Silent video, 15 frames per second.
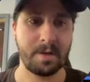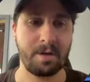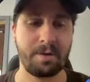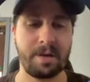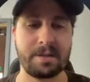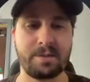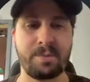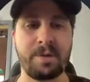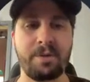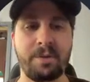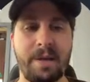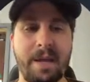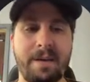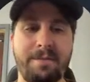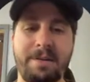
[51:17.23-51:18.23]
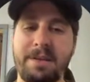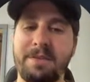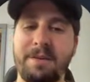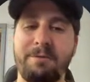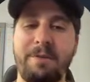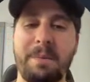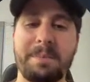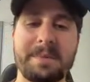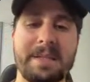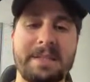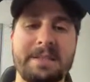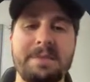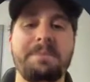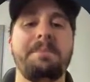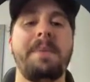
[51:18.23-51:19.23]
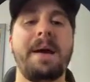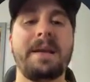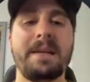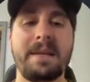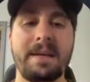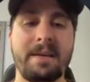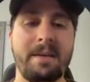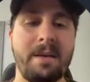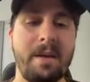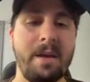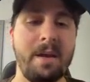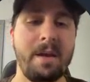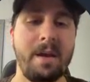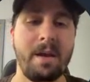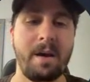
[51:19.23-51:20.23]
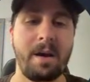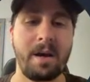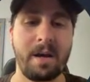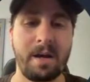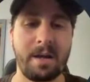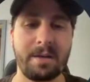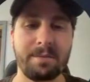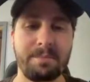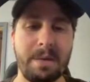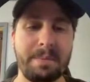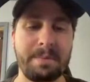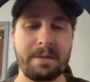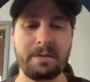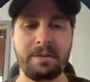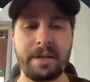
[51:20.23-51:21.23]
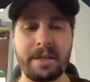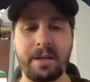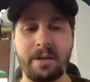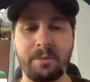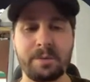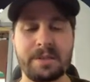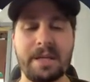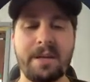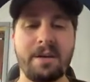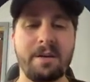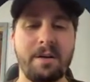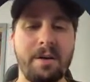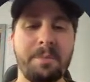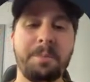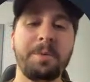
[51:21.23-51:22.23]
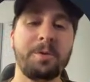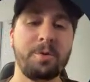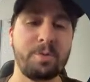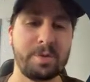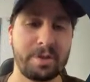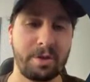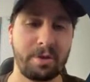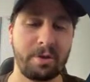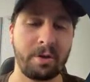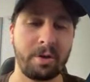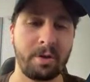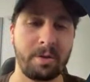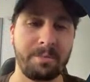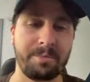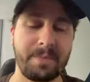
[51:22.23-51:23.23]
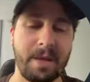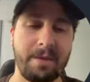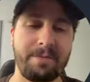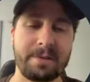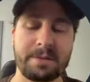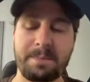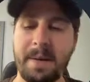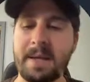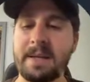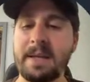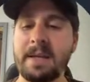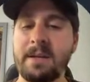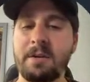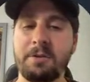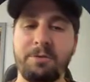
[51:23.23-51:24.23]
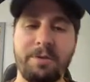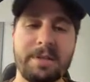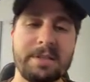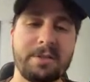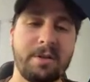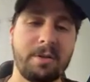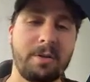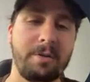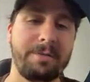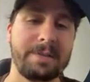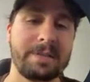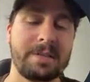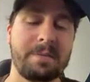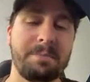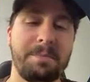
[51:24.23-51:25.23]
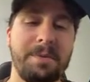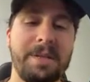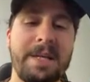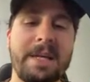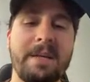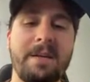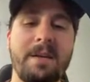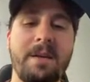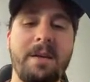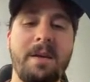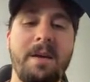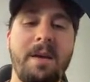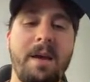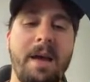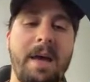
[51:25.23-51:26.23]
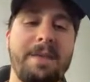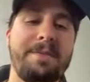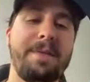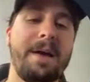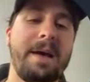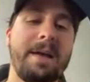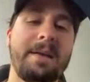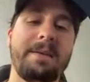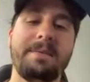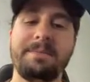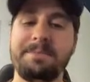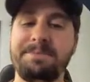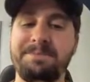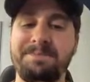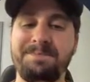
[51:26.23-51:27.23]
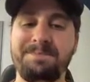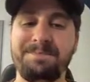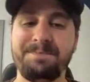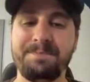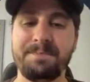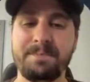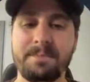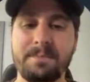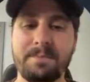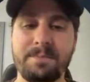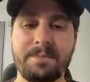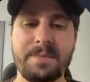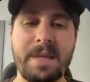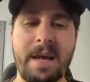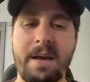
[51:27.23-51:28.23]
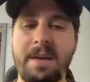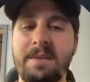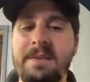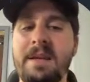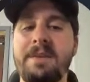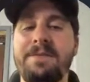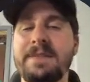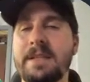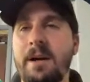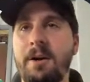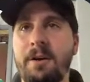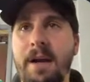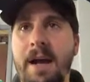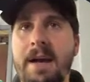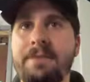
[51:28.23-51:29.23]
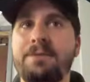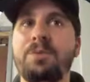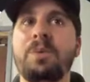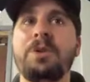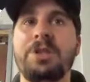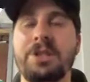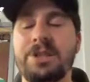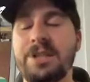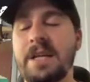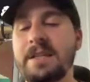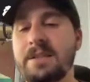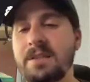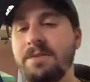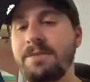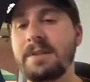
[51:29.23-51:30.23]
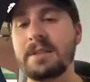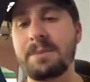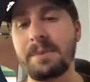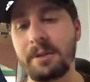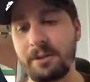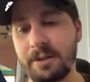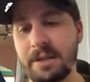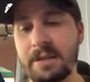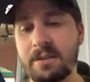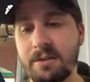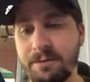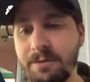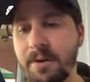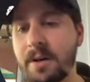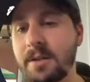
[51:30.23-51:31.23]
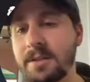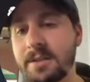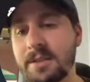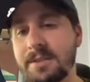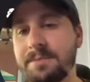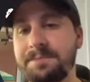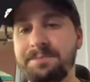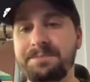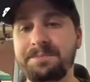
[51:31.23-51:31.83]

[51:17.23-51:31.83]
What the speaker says: Okay, so we don't have anything that represents pending. Maybe like we'll say a blue circle if it's pending, a green circle if it's complete, and then, yeah, and then if it's archived, we'll just change the visibility to false.